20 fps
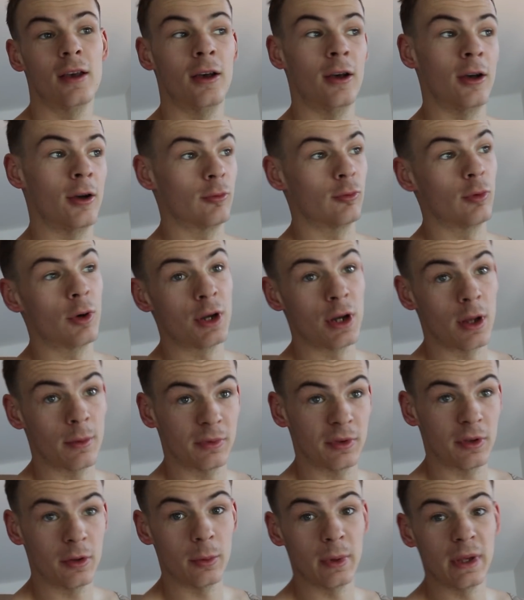running
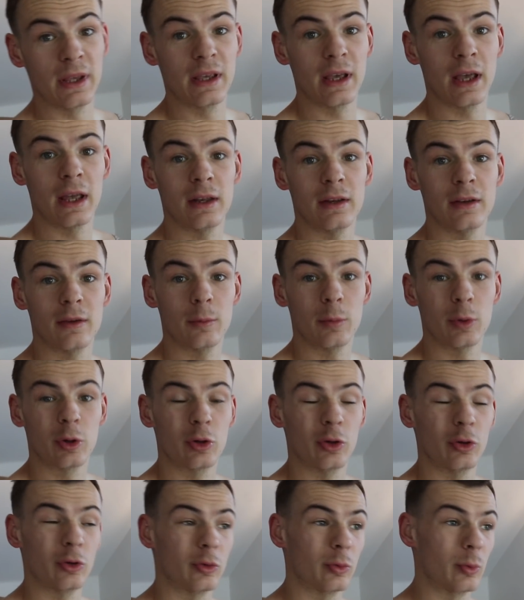up to the weekend,
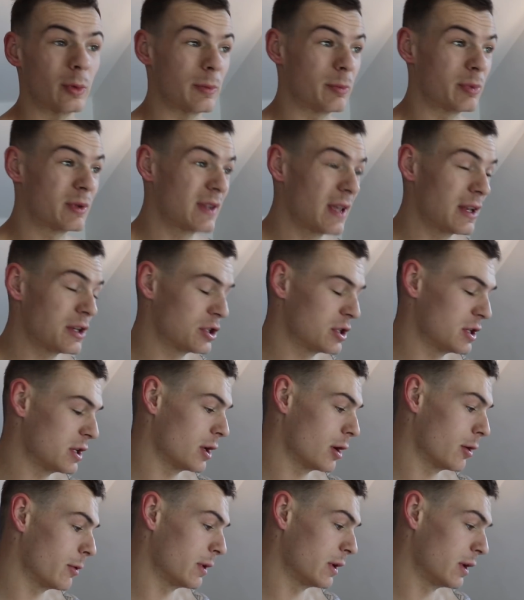because we're potentially
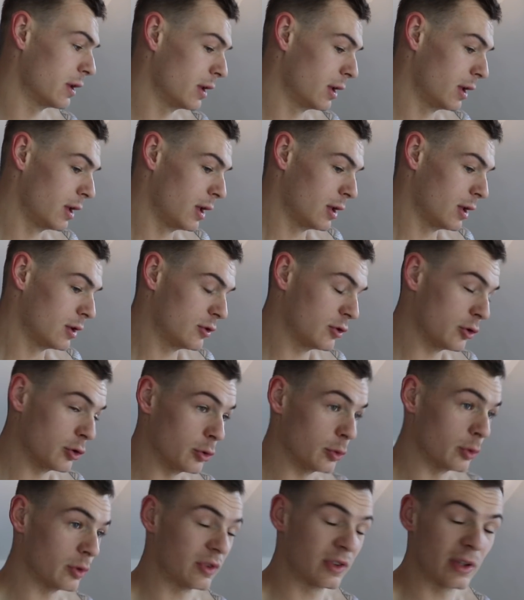going
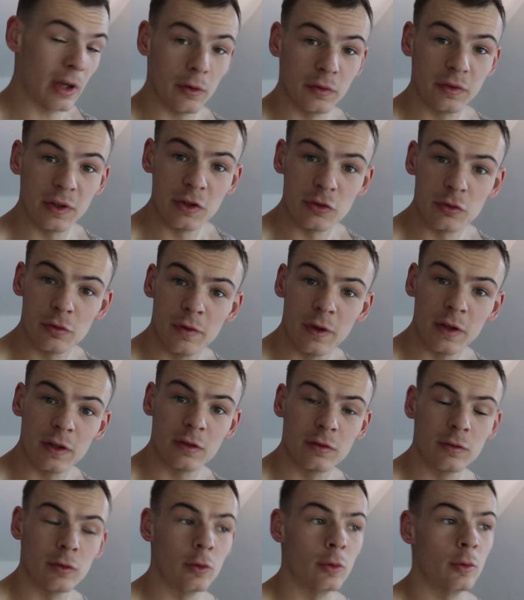to South Central
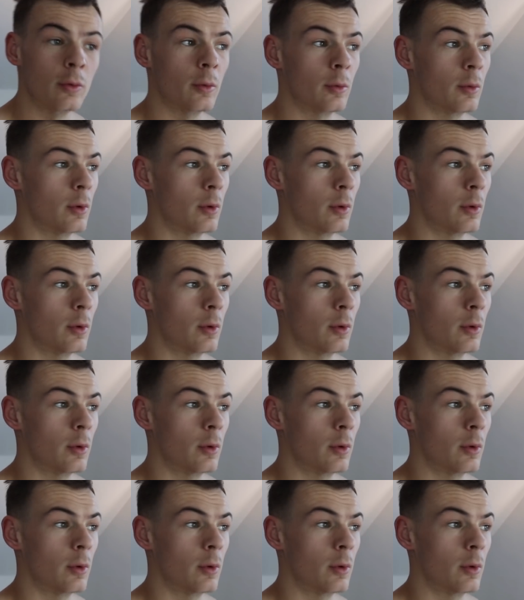Festival.